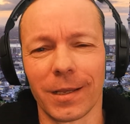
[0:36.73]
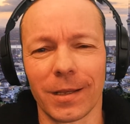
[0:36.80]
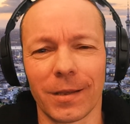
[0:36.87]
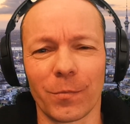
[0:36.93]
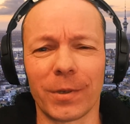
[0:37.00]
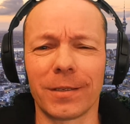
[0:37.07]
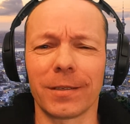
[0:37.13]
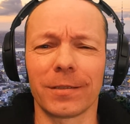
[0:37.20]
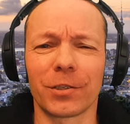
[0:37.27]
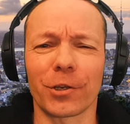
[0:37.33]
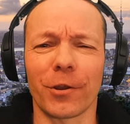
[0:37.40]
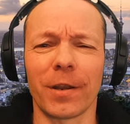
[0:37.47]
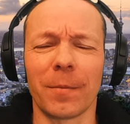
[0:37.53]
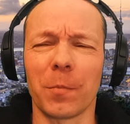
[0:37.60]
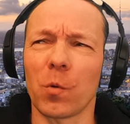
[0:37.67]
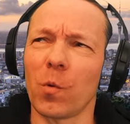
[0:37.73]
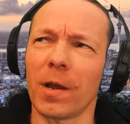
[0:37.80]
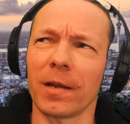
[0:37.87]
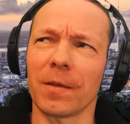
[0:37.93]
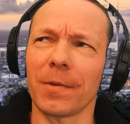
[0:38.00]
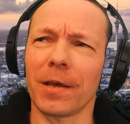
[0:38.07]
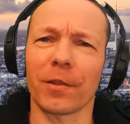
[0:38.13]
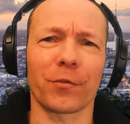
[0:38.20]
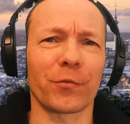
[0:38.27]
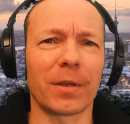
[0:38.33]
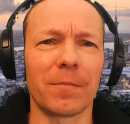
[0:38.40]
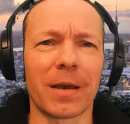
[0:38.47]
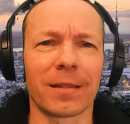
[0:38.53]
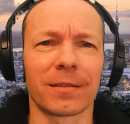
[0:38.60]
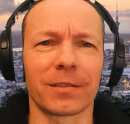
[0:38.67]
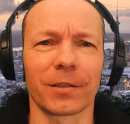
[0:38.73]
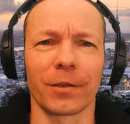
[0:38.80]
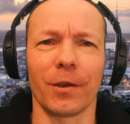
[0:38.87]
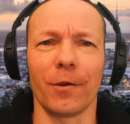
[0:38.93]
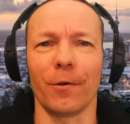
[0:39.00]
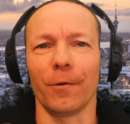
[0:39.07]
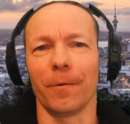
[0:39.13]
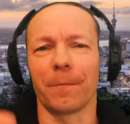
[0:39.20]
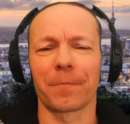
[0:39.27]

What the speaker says: We did show number 1 about 3 months ago.